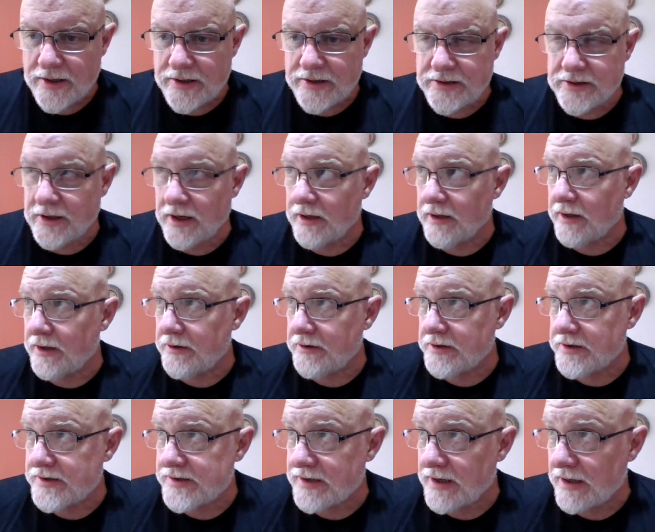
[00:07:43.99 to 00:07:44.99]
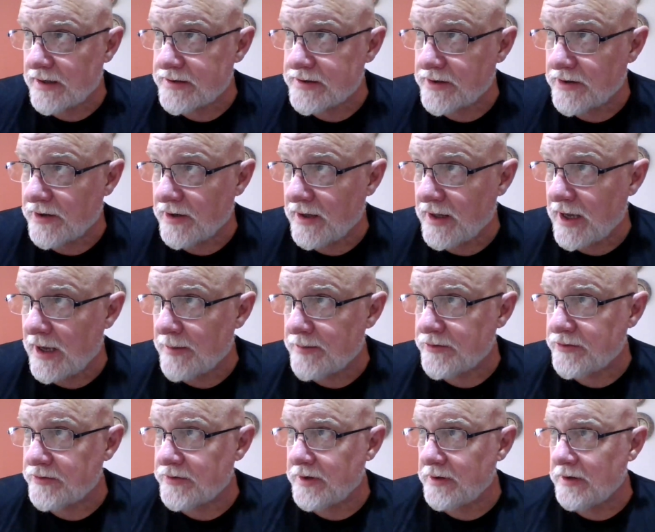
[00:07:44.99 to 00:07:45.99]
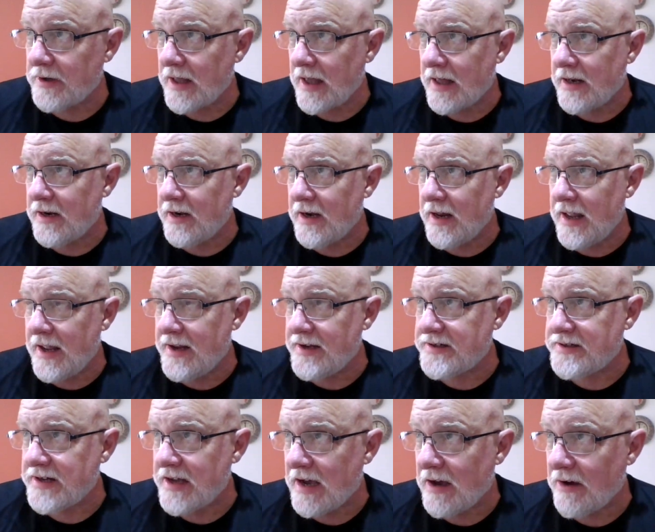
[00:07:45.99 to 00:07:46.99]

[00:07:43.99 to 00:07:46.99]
shot later to Silence of the Lambs. They had an de-aged